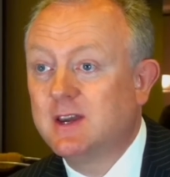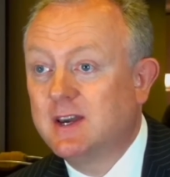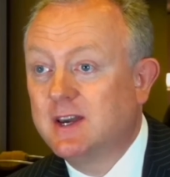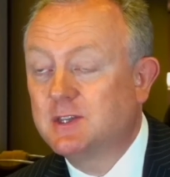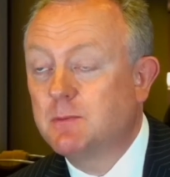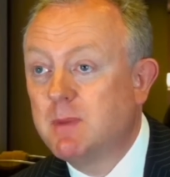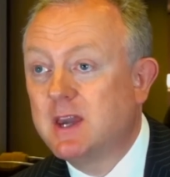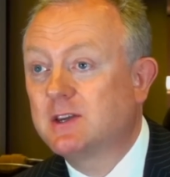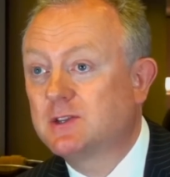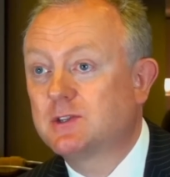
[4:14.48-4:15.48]
It's a
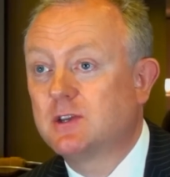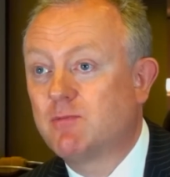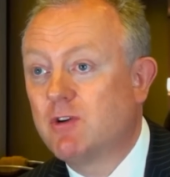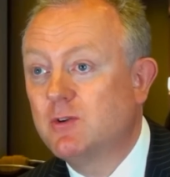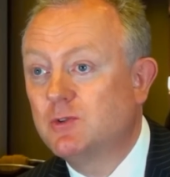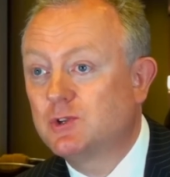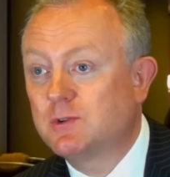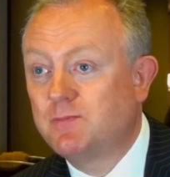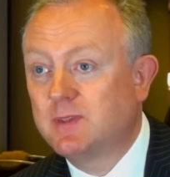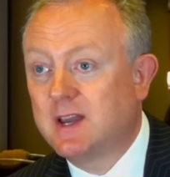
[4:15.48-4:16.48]
mix
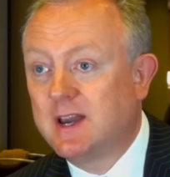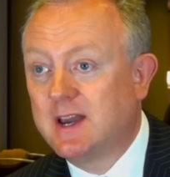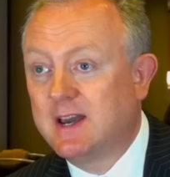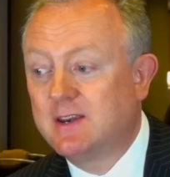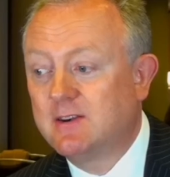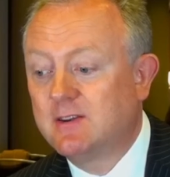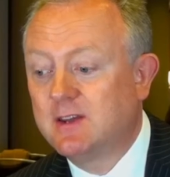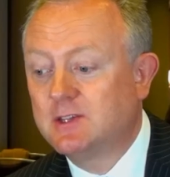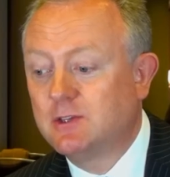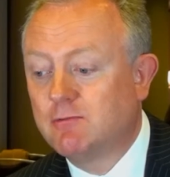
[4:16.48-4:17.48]
approach, and
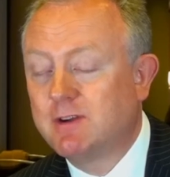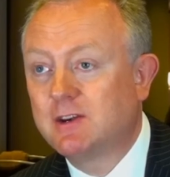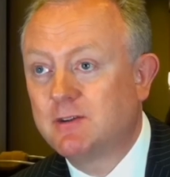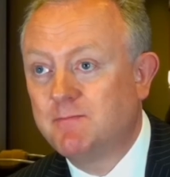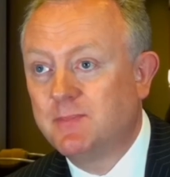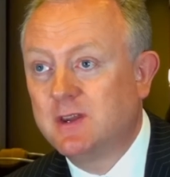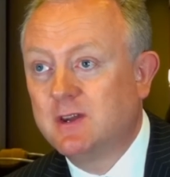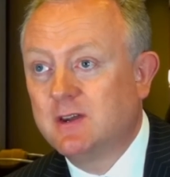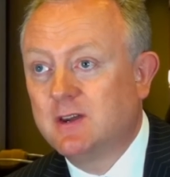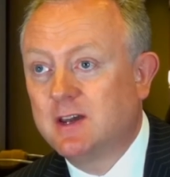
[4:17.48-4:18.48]
it's not random,
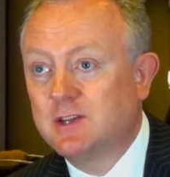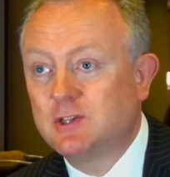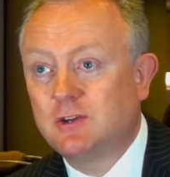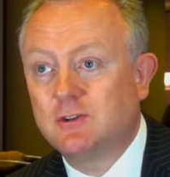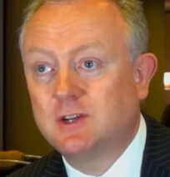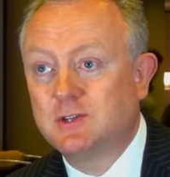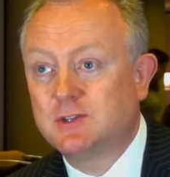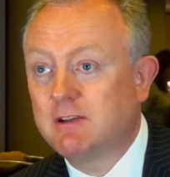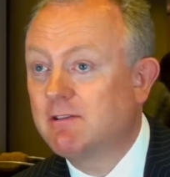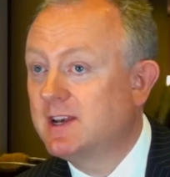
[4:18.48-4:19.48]
and it's not
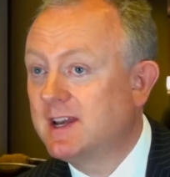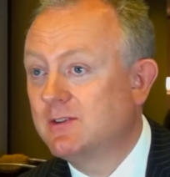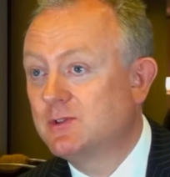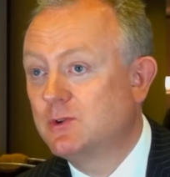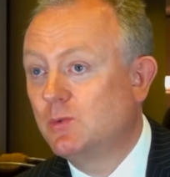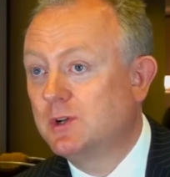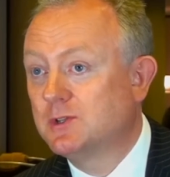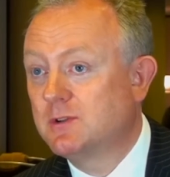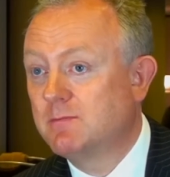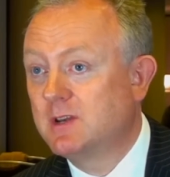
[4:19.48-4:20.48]
necessarily down to
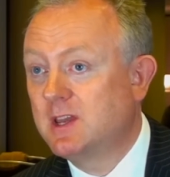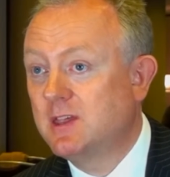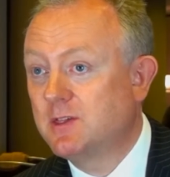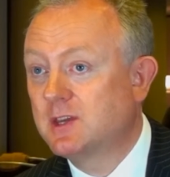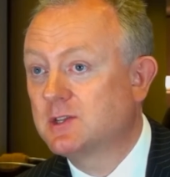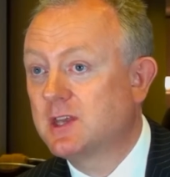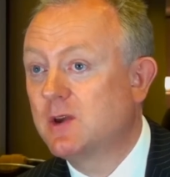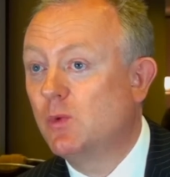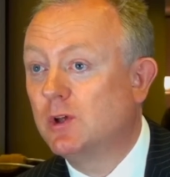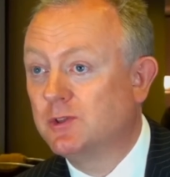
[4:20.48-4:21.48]
what somebody thinks
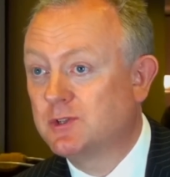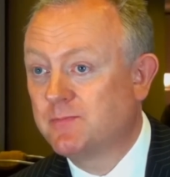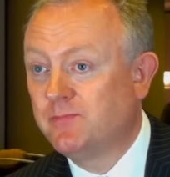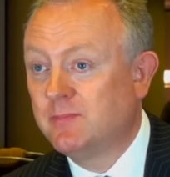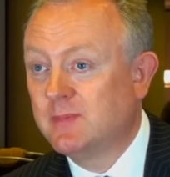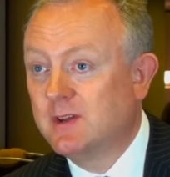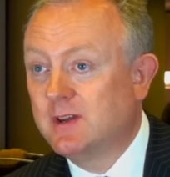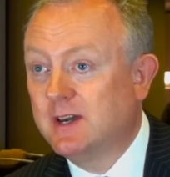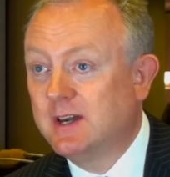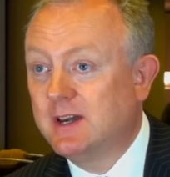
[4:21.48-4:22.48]
they want.
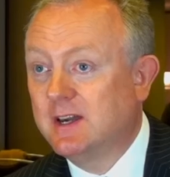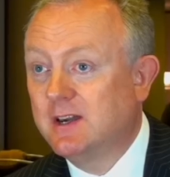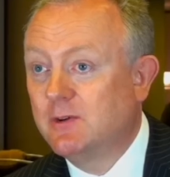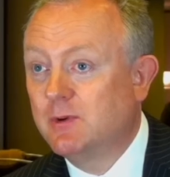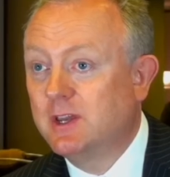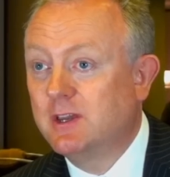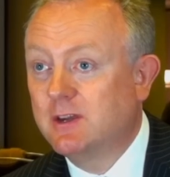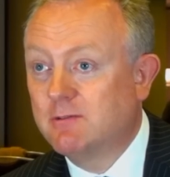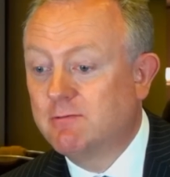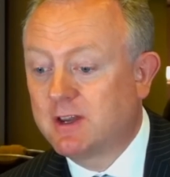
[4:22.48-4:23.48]
We
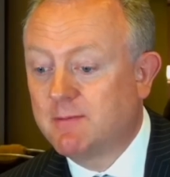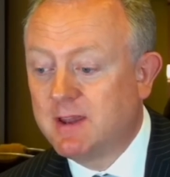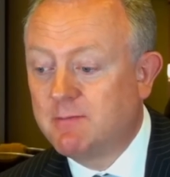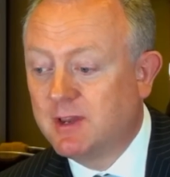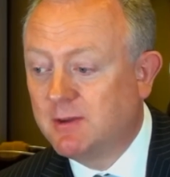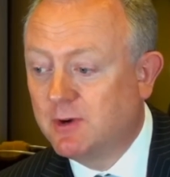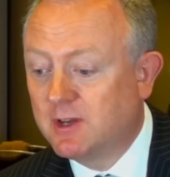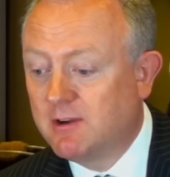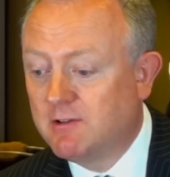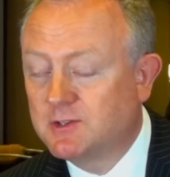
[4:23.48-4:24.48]
recommend people,
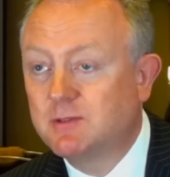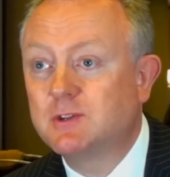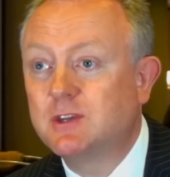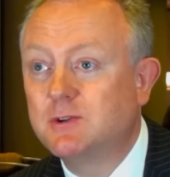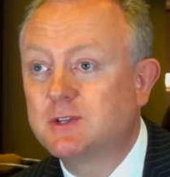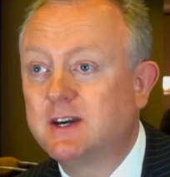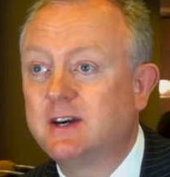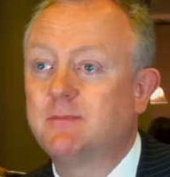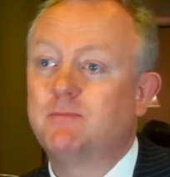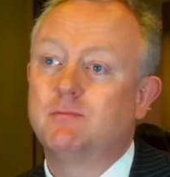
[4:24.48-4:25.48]
encourage them to use
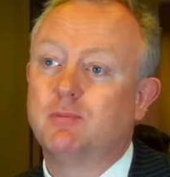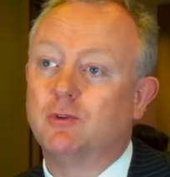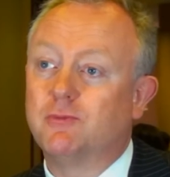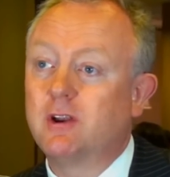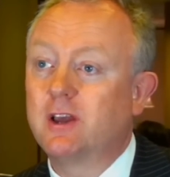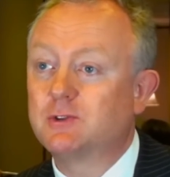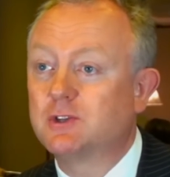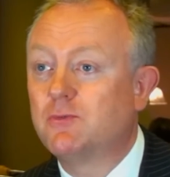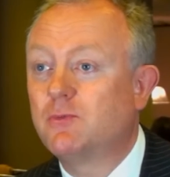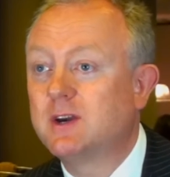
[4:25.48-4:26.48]
our portfolio
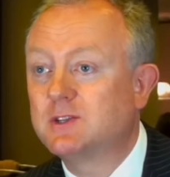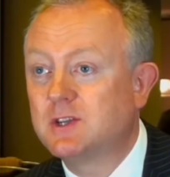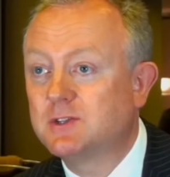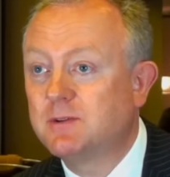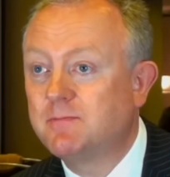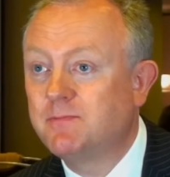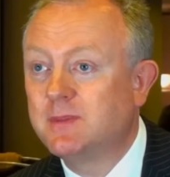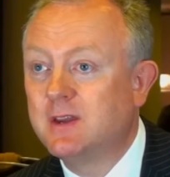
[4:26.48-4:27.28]
software system